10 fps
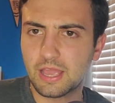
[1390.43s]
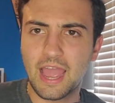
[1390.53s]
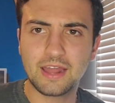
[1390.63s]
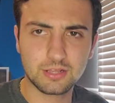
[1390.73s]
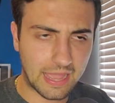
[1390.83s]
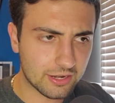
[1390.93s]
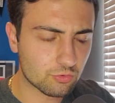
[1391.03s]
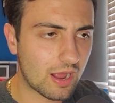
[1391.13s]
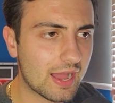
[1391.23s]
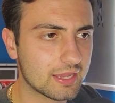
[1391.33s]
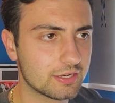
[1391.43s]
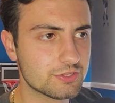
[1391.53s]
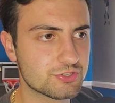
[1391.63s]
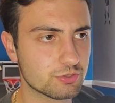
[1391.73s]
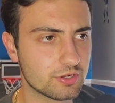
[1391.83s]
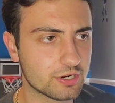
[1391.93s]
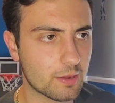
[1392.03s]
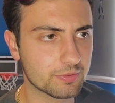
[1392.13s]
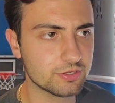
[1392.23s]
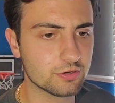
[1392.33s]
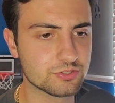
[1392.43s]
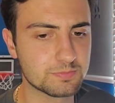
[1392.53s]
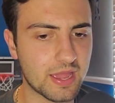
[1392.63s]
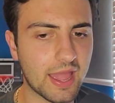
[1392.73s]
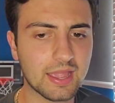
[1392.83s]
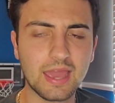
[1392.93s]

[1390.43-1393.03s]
adding Rocket into it a couple of years back,